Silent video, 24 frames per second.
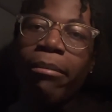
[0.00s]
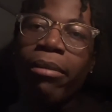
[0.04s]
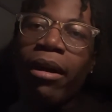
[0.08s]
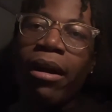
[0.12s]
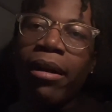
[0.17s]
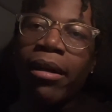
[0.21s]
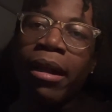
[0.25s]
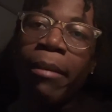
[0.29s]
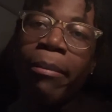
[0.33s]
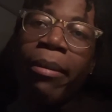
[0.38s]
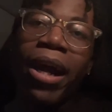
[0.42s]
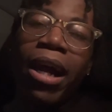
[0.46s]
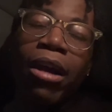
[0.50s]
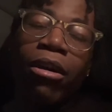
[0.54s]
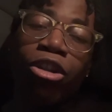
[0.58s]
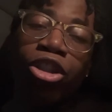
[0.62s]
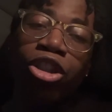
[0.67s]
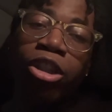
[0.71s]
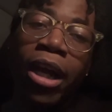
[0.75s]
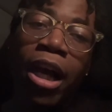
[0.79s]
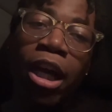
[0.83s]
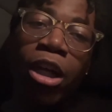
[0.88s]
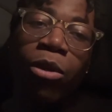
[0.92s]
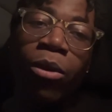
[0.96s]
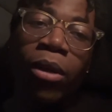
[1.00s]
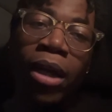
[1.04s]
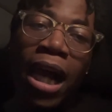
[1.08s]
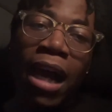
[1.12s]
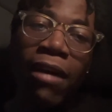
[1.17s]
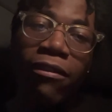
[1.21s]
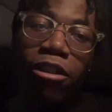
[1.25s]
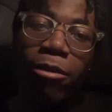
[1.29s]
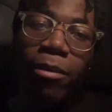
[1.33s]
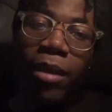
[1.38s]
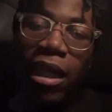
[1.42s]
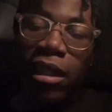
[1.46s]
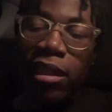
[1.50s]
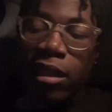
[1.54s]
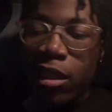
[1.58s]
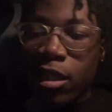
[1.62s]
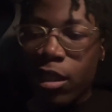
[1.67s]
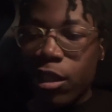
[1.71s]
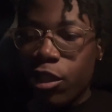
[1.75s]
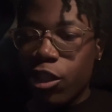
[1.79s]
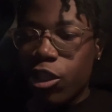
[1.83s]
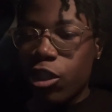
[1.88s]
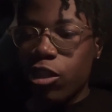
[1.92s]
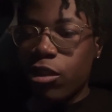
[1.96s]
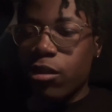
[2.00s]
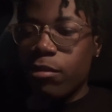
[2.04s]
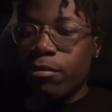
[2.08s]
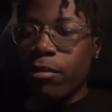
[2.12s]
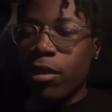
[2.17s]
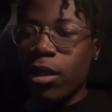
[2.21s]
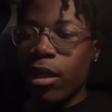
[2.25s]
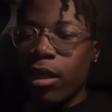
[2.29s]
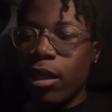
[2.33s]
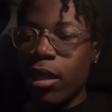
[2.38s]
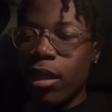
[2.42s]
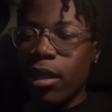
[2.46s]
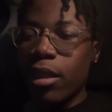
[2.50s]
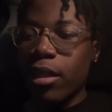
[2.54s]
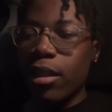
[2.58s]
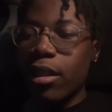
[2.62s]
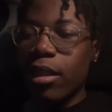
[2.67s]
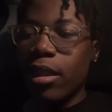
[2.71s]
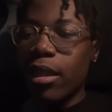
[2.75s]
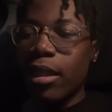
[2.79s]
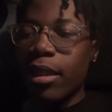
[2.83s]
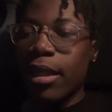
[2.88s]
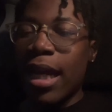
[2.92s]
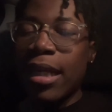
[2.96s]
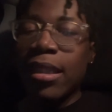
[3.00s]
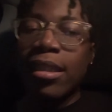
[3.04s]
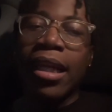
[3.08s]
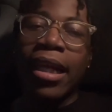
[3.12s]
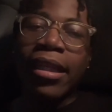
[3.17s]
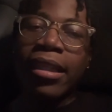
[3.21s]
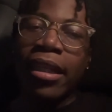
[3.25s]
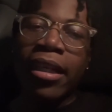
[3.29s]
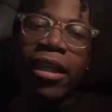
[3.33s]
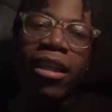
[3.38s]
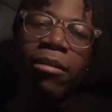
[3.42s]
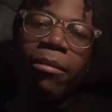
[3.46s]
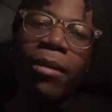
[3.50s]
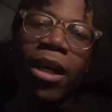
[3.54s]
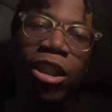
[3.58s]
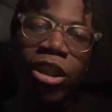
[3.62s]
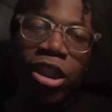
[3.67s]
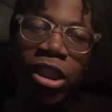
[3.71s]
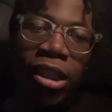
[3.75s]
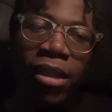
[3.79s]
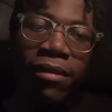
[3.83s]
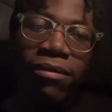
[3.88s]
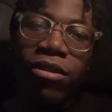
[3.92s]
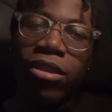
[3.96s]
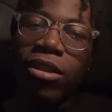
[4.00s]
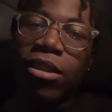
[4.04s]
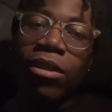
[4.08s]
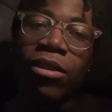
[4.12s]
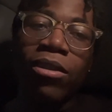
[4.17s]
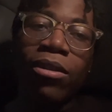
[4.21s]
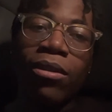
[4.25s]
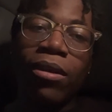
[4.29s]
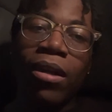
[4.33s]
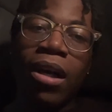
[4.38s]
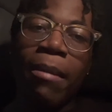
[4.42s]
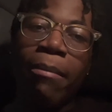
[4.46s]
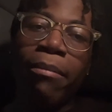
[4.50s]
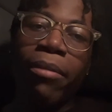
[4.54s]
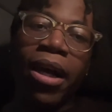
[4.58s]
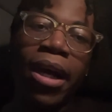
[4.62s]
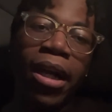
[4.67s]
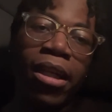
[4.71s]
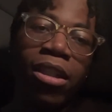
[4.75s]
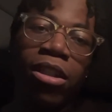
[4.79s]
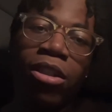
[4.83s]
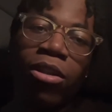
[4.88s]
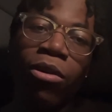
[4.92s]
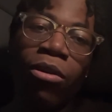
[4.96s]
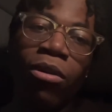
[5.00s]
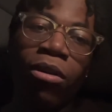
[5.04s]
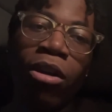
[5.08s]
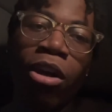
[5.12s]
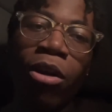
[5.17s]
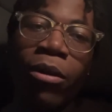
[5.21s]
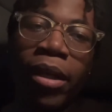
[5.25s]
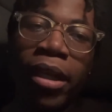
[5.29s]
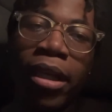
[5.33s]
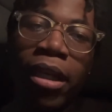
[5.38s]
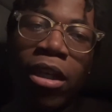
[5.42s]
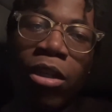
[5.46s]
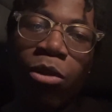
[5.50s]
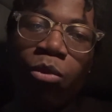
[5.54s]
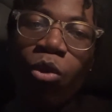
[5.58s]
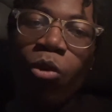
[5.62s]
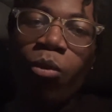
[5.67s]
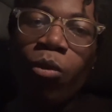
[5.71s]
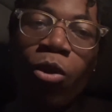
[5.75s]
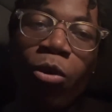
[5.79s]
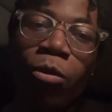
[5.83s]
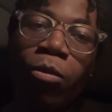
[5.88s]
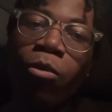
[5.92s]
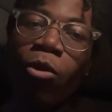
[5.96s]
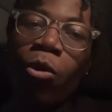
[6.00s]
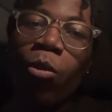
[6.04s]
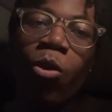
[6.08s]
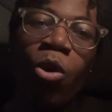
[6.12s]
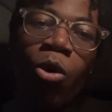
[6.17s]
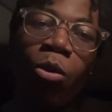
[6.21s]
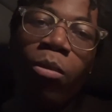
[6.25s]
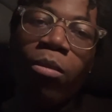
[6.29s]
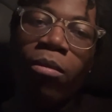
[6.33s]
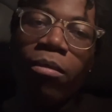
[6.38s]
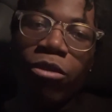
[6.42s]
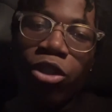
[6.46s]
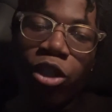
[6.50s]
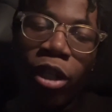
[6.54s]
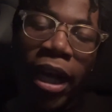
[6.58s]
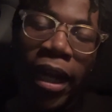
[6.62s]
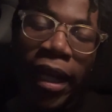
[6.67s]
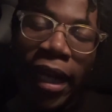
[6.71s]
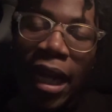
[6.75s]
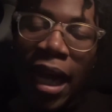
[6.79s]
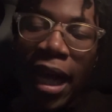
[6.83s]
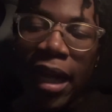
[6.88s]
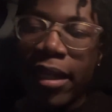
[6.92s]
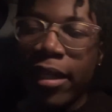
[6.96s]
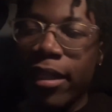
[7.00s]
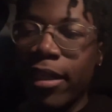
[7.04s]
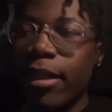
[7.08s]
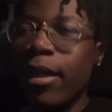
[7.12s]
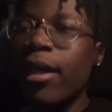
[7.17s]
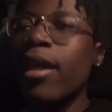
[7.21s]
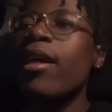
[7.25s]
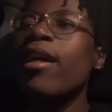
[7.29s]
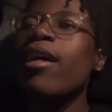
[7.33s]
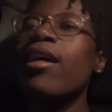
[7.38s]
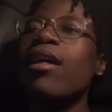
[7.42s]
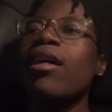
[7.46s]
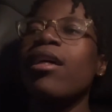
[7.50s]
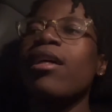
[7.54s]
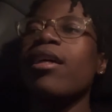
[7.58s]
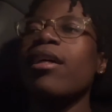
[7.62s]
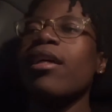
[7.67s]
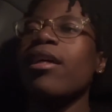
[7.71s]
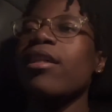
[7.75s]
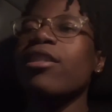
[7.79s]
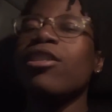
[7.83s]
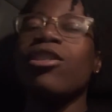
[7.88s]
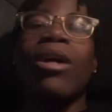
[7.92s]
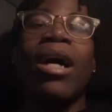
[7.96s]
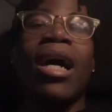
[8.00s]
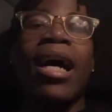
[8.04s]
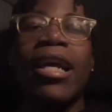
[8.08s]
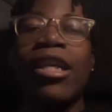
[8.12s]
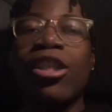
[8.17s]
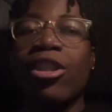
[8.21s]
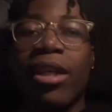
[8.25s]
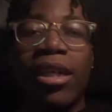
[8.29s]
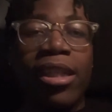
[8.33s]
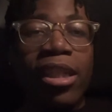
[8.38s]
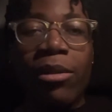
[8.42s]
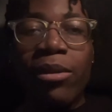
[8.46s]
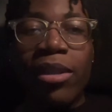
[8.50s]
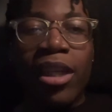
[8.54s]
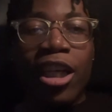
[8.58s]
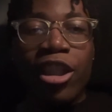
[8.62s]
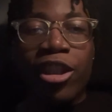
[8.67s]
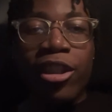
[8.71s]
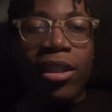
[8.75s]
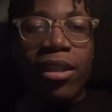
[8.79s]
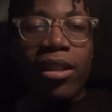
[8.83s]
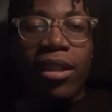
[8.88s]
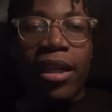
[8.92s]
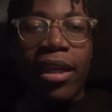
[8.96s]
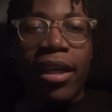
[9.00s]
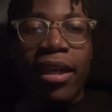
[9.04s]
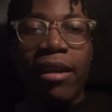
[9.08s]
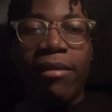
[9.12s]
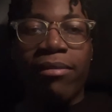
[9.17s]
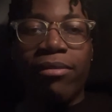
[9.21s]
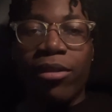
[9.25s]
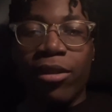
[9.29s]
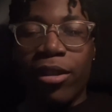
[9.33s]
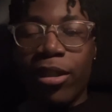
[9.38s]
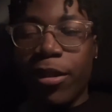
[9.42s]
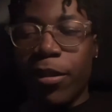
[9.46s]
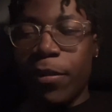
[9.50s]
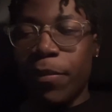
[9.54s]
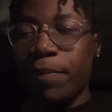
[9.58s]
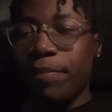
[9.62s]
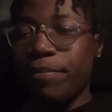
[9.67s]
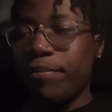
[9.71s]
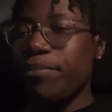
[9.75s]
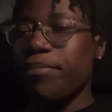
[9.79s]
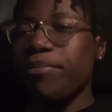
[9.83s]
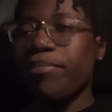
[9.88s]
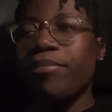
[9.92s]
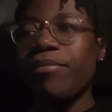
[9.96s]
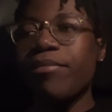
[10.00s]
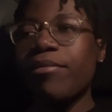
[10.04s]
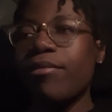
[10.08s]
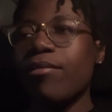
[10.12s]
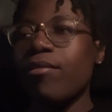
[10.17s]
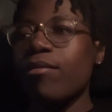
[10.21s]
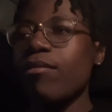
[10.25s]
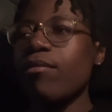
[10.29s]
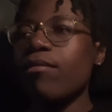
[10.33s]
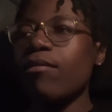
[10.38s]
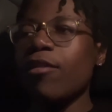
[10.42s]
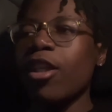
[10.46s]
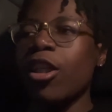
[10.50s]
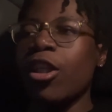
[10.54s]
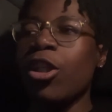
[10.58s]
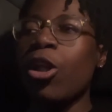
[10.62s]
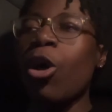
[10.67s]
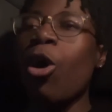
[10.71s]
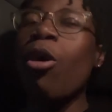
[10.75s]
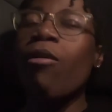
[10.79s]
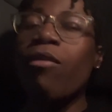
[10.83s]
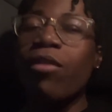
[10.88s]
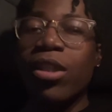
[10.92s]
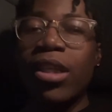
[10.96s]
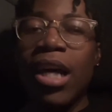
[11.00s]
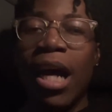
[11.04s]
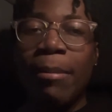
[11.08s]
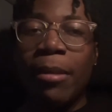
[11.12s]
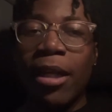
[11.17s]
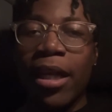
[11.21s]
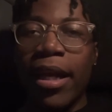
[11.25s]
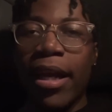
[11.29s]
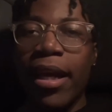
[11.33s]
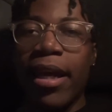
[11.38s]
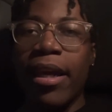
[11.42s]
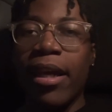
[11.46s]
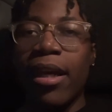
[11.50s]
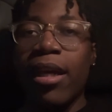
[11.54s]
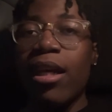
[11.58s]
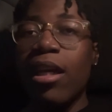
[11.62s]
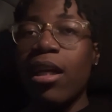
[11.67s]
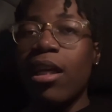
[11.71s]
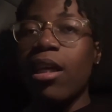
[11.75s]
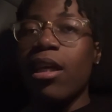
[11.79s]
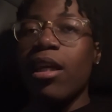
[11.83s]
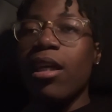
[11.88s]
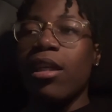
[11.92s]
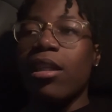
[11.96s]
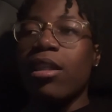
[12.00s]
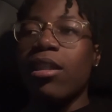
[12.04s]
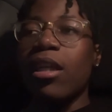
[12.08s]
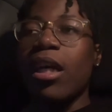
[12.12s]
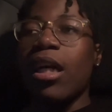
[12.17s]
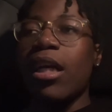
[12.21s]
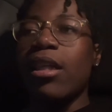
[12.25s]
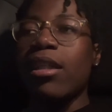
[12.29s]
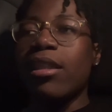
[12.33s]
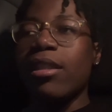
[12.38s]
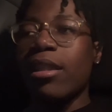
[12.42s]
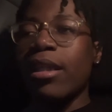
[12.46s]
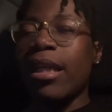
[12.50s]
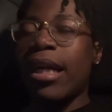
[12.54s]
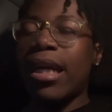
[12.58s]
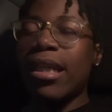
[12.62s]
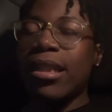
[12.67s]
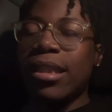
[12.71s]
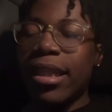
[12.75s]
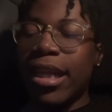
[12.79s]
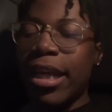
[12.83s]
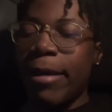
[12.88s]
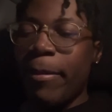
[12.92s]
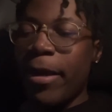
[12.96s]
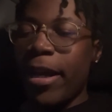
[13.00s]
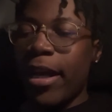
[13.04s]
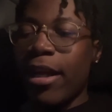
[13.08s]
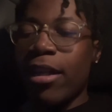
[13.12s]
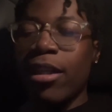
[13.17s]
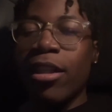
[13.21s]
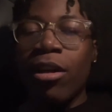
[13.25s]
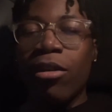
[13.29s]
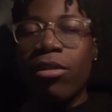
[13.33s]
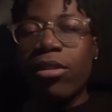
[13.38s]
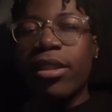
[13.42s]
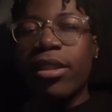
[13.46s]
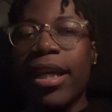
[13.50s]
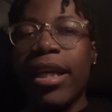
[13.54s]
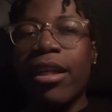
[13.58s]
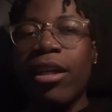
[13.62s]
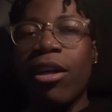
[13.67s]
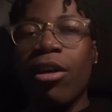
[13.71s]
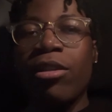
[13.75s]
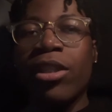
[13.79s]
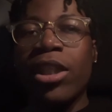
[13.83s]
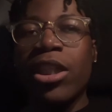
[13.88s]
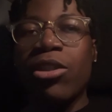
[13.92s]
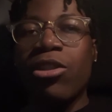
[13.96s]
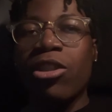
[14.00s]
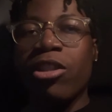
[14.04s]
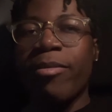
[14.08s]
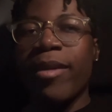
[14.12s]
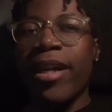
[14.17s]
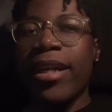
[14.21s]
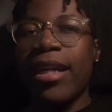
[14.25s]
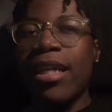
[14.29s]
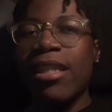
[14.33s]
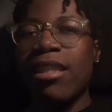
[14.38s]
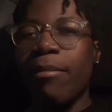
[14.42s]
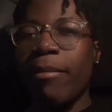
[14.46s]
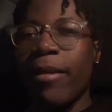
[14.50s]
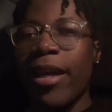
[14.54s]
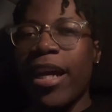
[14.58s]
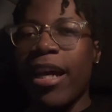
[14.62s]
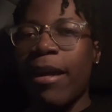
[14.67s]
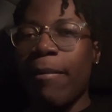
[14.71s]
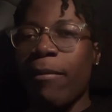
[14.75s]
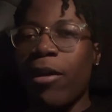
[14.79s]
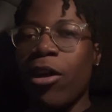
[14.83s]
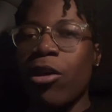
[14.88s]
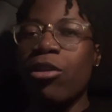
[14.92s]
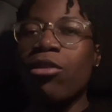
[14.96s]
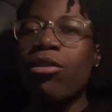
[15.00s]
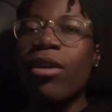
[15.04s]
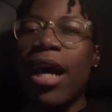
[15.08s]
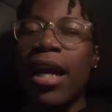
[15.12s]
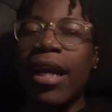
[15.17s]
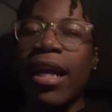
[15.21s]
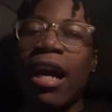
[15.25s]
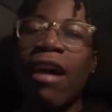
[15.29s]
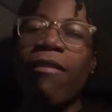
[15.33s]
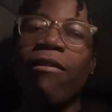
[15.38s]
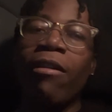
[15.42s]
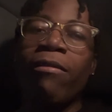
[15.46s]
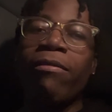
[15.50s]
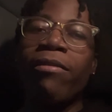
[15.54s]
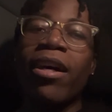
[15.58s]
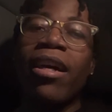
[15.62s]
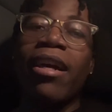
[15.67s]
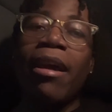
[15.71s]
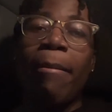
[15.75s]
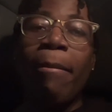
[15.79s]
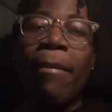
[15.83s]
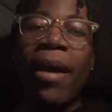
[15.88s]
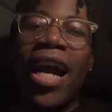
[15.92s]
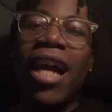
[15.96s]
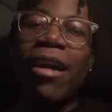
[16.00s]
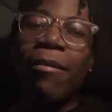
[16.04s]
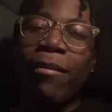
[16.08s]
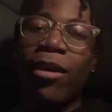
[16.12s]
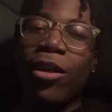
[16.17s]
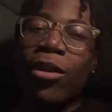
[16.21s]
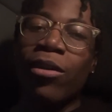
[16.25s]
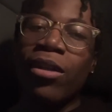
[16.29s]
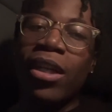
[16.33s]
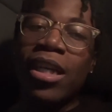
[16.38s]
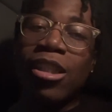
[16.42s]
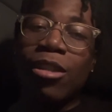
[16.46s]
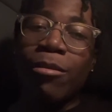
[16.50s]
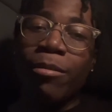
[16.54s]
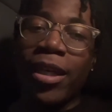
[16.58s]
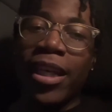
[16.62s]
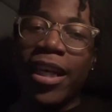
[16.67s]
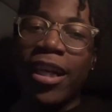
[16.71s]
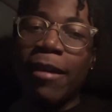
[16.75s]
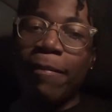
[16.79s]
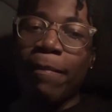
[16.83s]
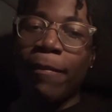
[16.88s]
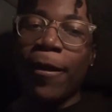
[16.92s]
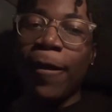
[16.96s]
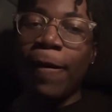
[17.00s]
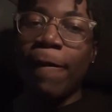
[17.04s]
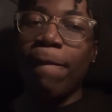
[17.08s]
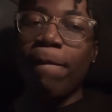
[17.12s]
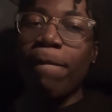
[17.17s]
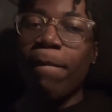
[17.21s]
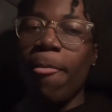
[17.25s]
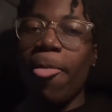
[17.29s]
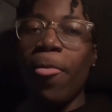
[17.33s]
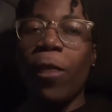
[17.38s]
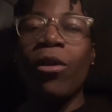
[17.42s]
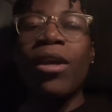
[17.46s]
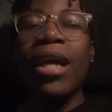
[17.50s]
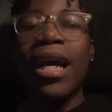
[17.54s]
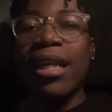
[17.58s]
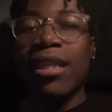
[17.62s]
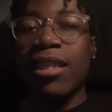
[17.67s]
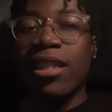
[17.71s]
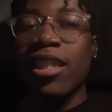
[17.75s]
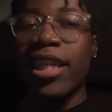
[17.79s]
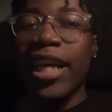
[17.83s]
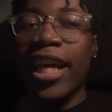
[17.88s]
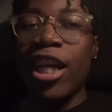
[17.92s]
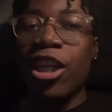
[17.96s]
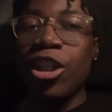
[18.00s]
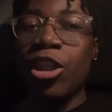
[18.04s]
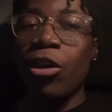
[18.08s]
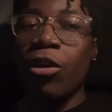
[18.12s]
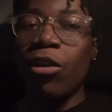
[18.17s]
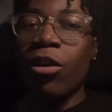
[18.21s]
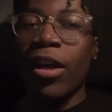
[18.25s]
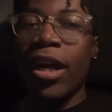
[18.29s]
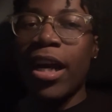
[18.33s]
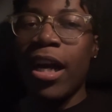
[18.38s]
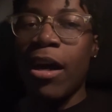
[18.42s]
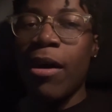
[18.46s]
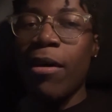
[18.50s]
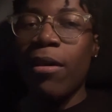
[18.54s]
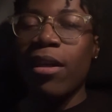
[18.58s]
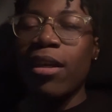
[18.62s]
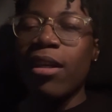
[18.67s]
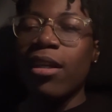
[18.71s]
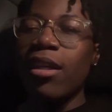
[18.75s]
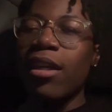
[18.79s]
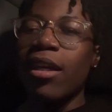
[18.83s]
They're probably gonna try and do it after my lunch, but that's like the end of my shift. So I'm probably just gonna go in, whoop, whoop, whoop, whoop, try and get out of here. So I ain't trying to deal with that shit today, for real. No overtime today. Like I said, man, don't no disrespect as a man, bro. You got to have a fucking backbone as a man, bro. You got to stand your ground.